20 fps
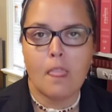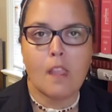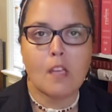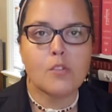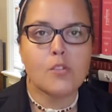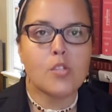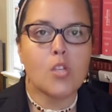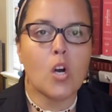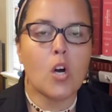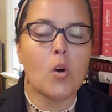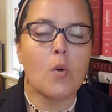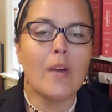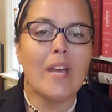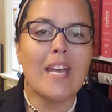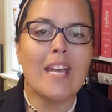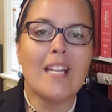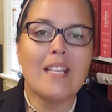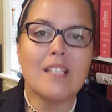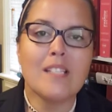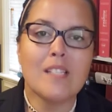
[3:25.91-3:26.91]
So
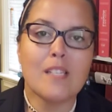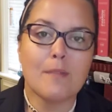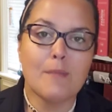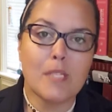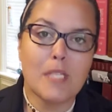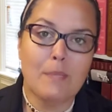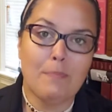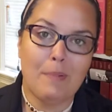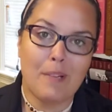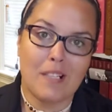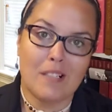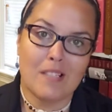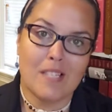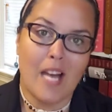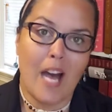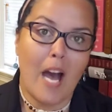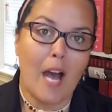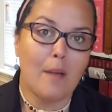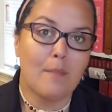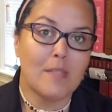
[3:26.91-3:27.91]
in some spare
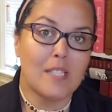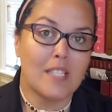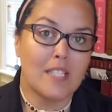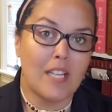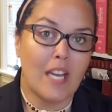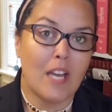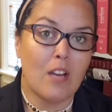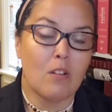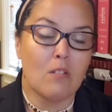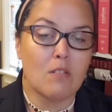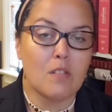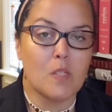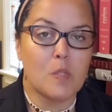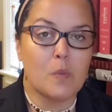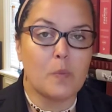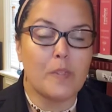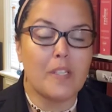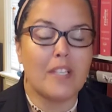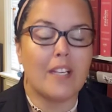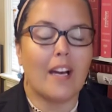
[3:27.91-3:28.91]
time today or this
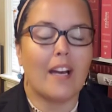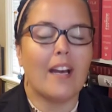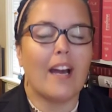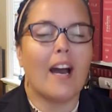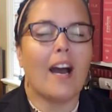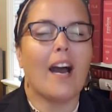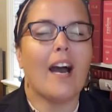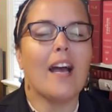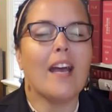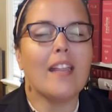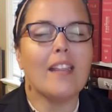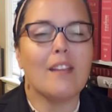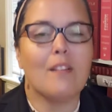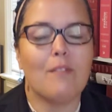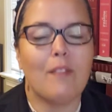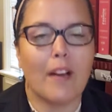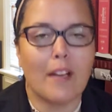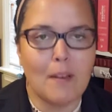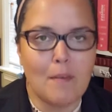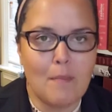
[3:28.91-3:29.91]
week, I highly
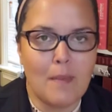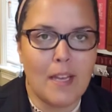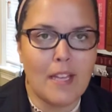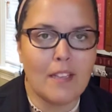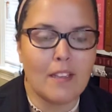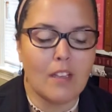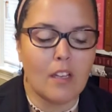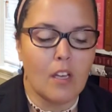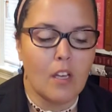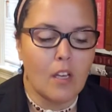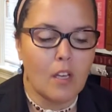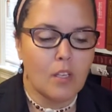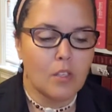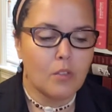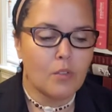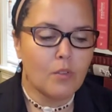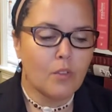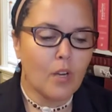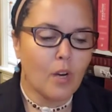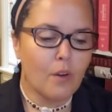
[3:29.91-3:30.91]
recommend
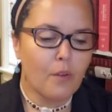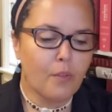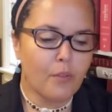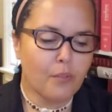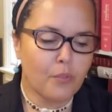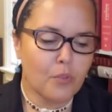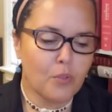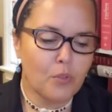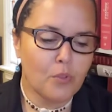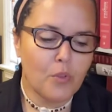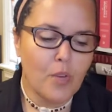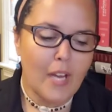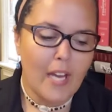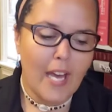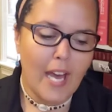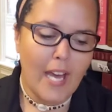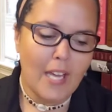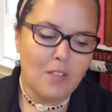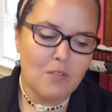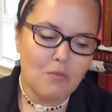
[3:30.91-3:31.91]
you go through
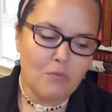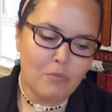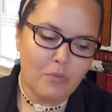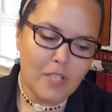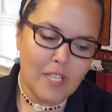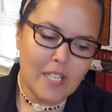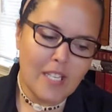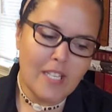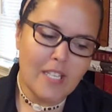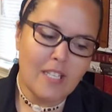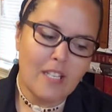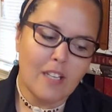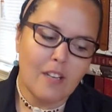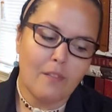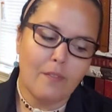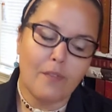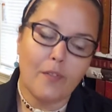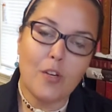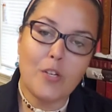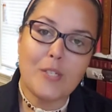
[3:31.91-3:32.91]
and read
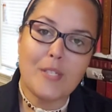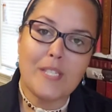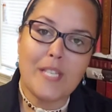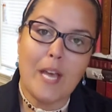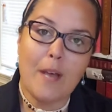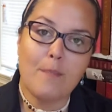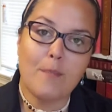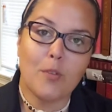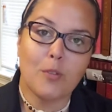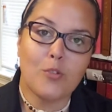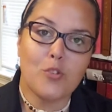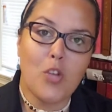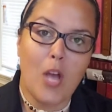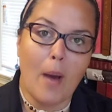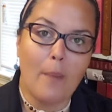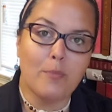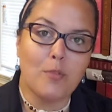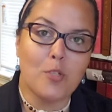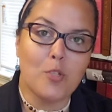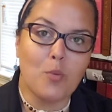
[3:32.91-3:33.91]
1 Samuel
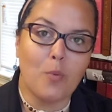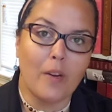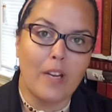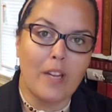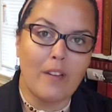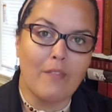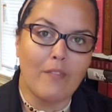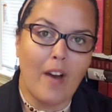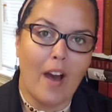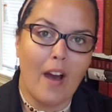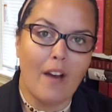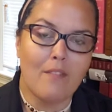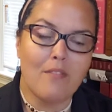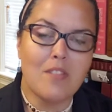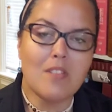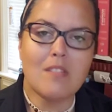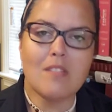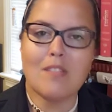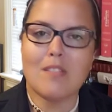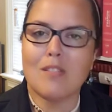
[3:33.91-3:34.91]
chapter 25.
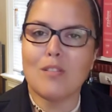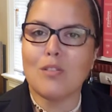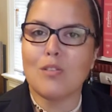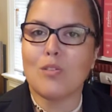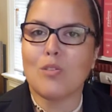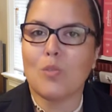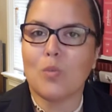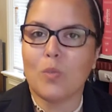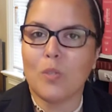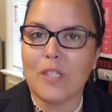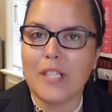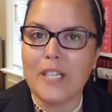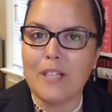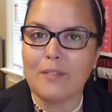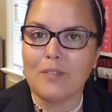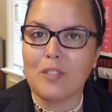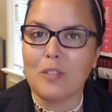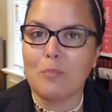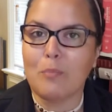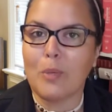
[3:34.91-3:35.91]
This is a story
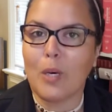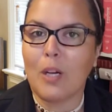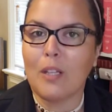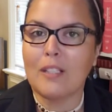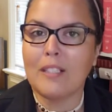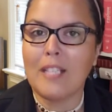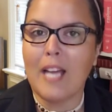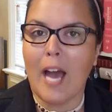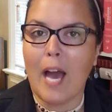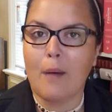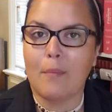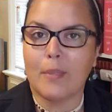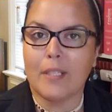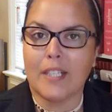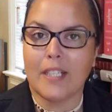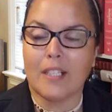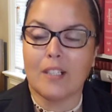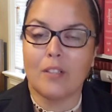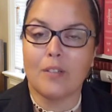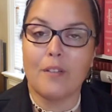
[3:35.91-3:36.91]
of Nabal and
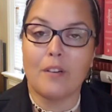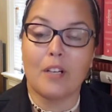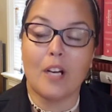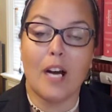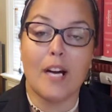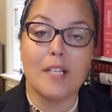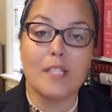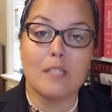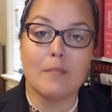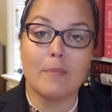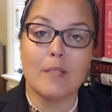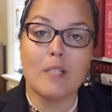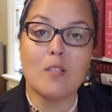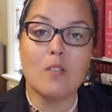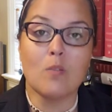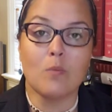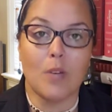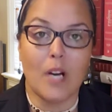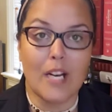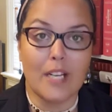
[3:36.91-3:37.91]
Abigail, their husband
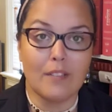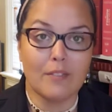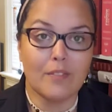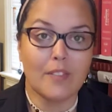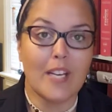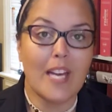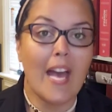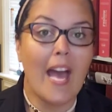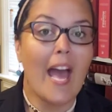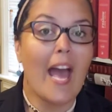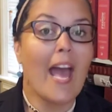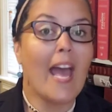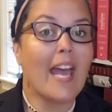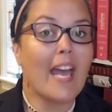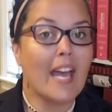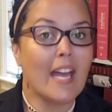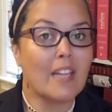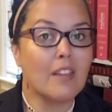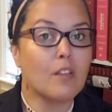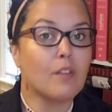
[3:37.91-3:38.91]
and wife,
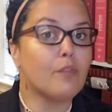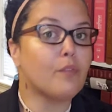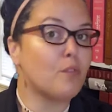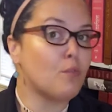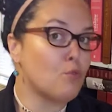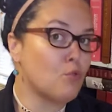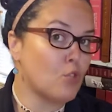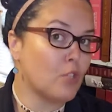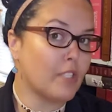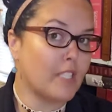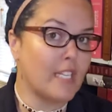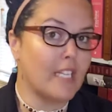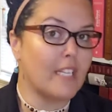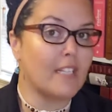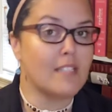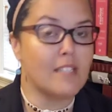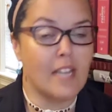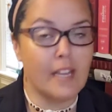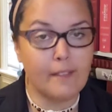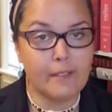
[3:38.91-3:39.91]
and the future King
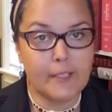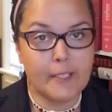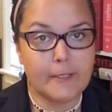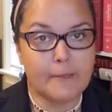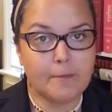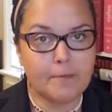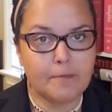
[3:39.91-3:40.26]
David.